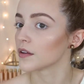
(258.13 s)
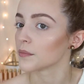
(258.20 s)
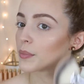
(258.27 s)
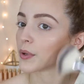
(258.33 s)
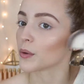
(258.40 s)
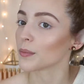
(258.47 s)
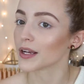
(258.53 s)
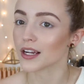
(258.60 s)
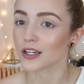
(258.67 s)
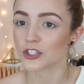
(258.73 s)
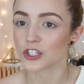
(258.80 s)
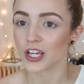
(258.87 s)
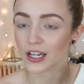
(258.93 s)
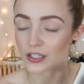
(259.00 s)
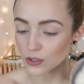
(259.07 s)
But oh my
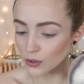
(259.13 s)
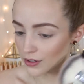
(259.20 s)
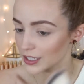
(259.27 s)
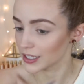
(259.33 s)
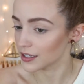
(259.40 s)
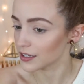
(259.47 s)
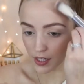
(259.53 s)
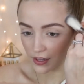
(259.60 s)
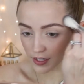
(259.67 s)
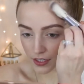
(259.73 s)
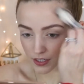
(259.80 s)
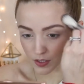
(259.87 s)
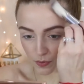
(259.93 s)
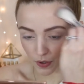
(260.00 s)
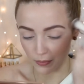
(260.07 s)
gosh, yeah, totally. And
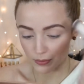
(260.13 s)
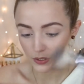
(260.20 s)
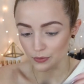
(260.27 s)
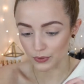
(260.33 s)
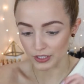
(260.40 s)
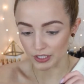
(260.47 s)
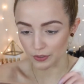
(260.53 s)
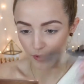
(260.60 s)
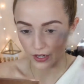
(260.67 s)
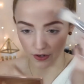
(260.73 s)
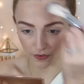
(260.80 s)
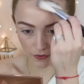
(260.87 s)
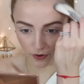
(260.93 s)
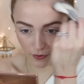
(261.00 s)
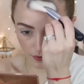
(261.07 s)
this is probably really
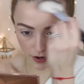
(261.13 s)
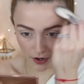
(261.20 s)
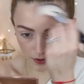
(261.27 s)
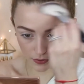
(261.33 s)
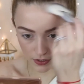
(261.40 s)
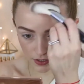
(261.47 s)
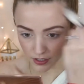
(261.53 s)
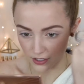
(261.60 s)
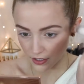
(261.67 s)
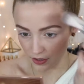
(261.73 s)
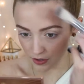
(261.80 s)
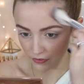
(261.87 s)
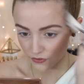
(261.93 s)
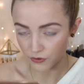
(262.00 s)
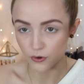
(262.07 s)
great for around
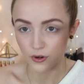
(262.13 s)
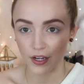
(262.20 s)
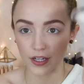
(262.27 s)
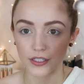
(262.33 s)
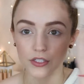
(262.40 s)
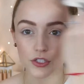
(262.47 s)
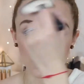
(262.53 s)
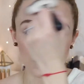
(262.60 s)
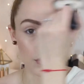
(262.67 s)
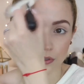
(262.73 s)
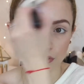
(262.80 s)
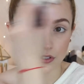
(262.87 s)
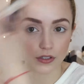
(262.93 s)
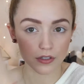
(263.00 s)
the forehead too.